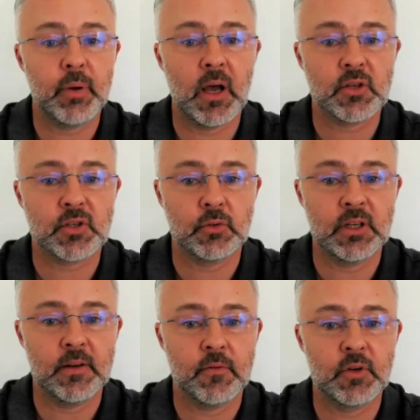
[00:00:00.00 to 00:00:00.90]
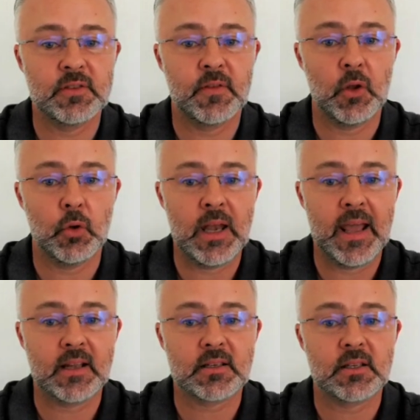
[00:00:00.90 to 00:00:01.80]
parcel deliveries for your
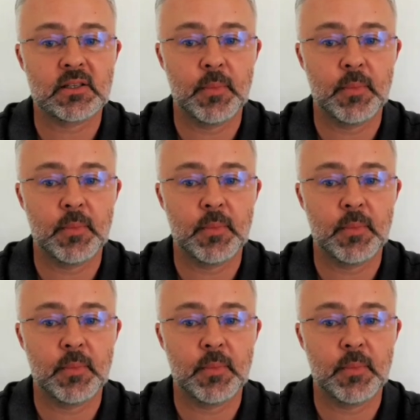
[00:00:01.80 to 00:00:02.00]
next